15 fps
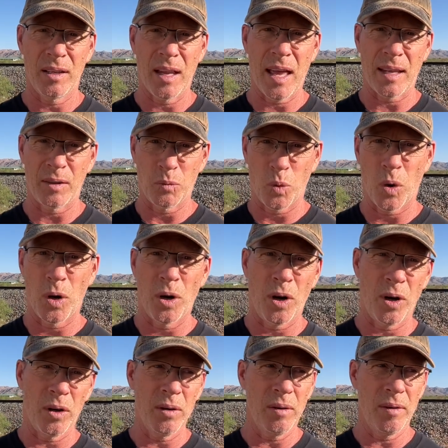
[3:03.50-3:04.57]
at
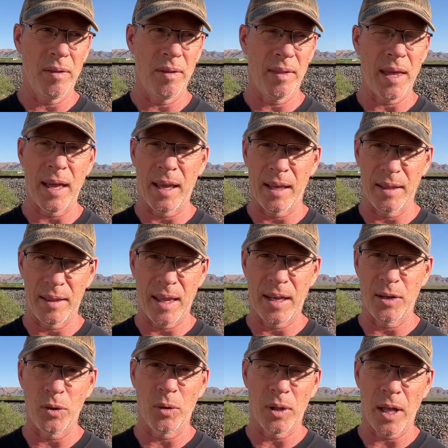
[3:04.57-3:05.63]
Werner, they
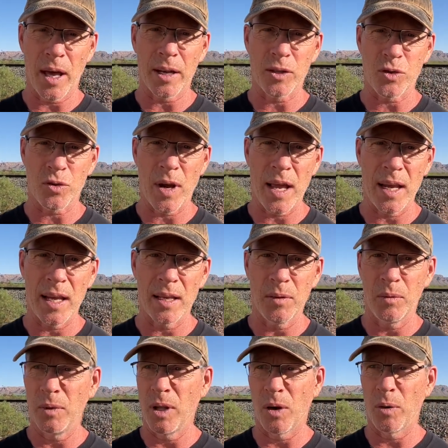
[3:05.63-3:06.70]
do a lot of training.
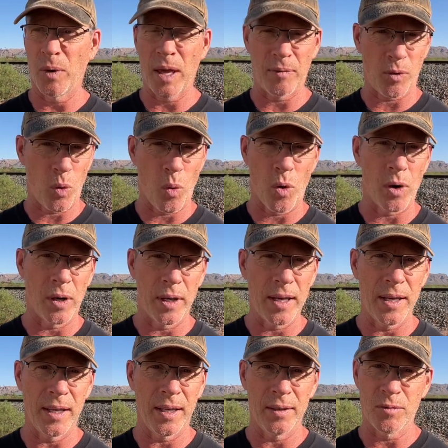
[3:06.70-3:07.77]
You know, we have
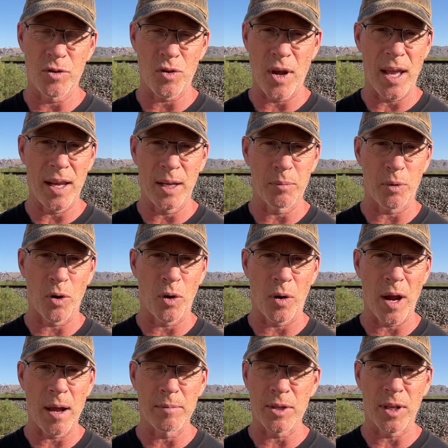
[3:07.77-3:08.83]
quarterly training
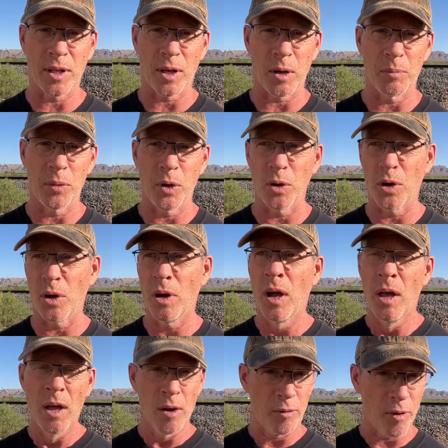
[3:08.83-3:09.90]
programs on the computer,
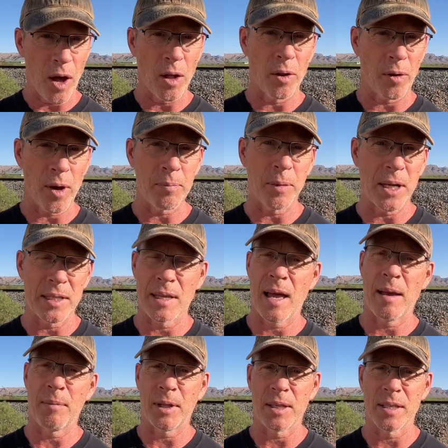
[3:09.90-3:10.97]
followed up by
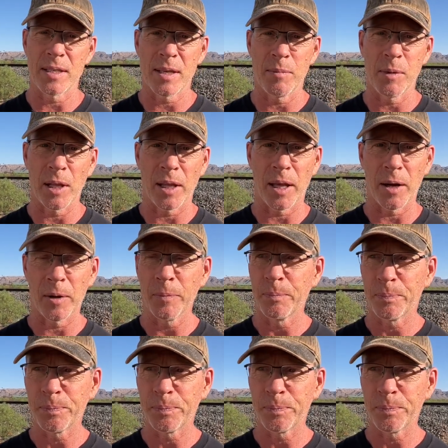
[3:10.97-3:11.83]
time on the simulator.